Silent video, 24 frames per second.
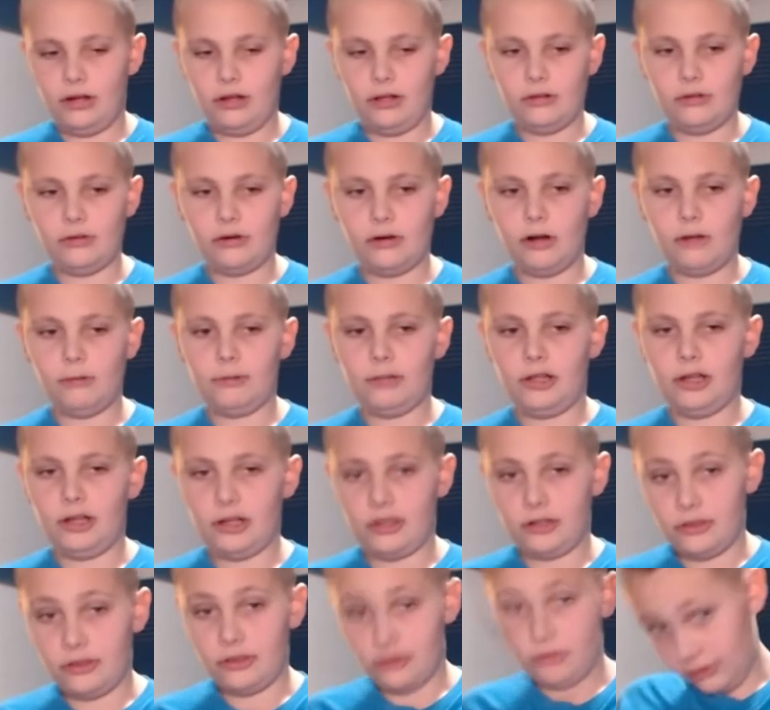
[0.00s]
in
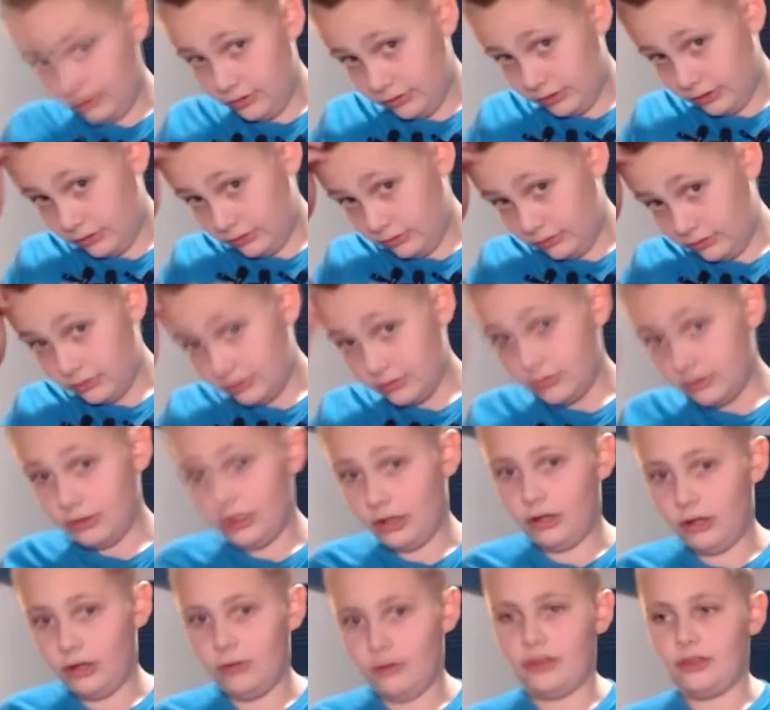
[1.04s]
Roblox, you don't
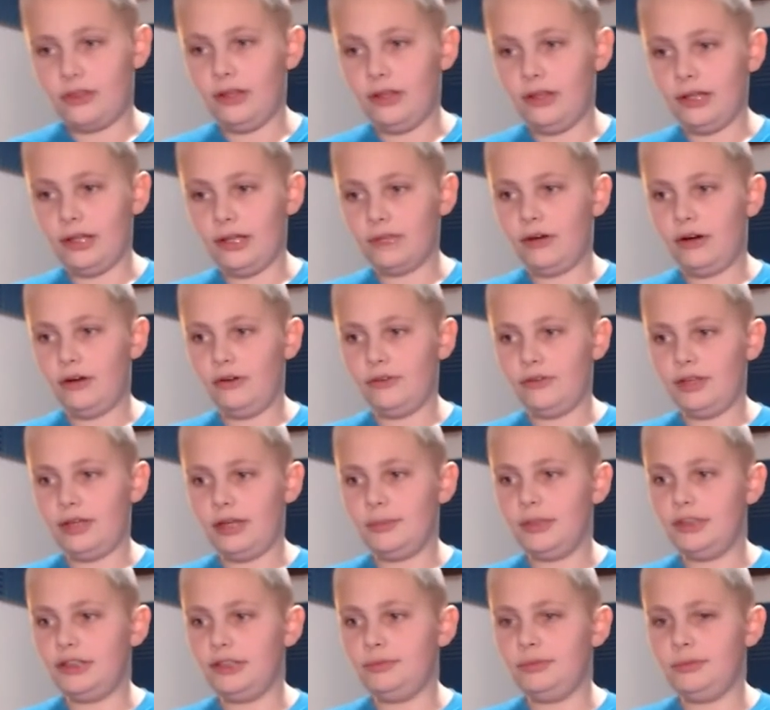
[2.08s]
always take fall
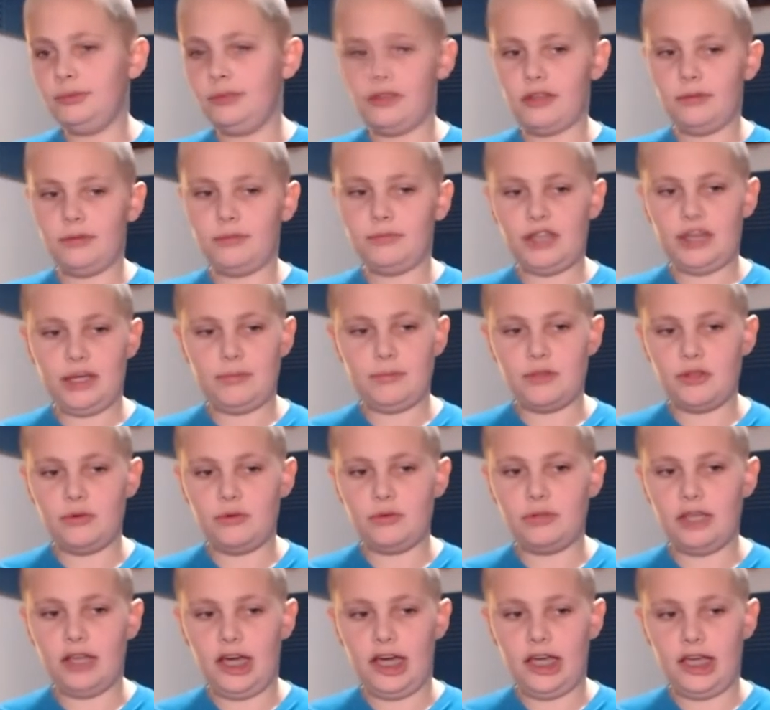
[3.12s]
damage, but sometimes you
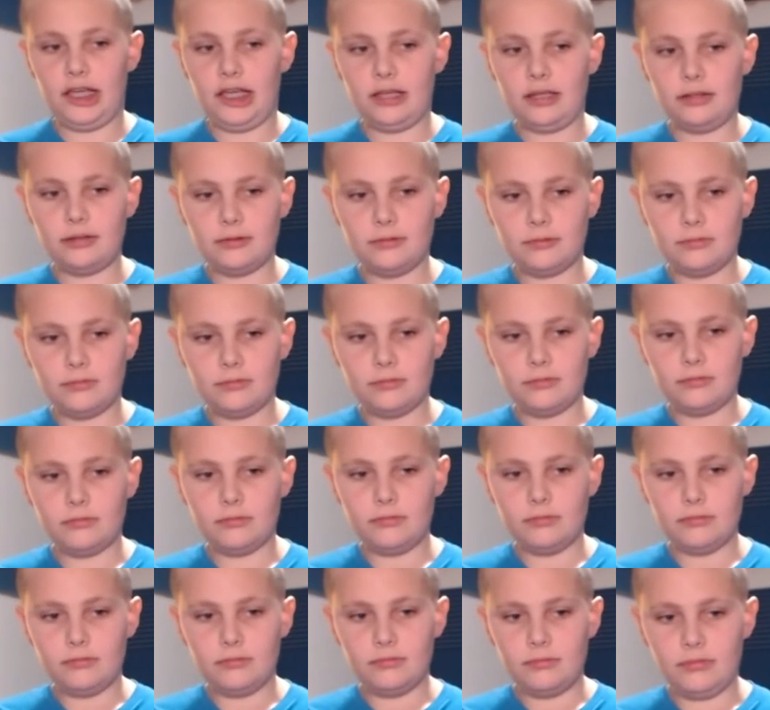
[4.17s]
die.
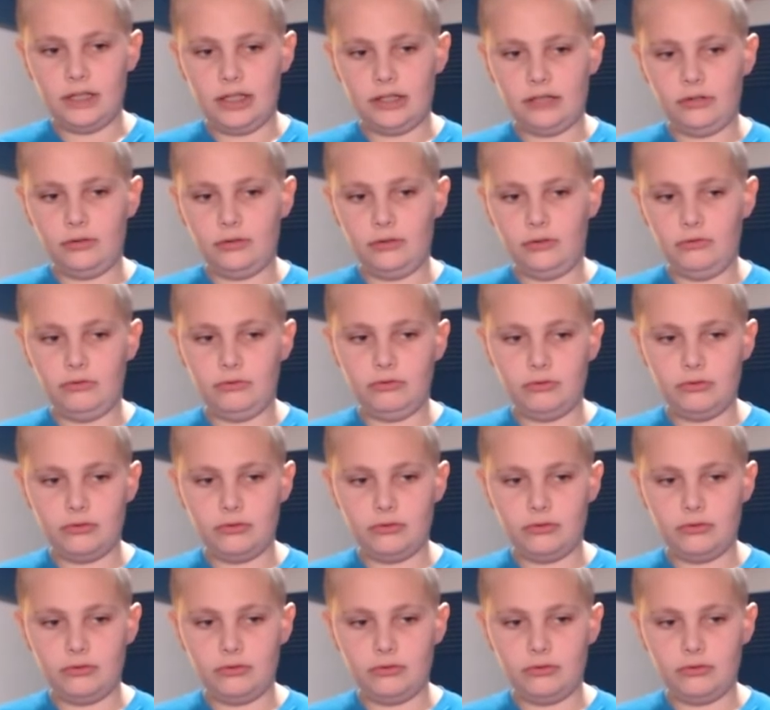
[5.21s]
And oof.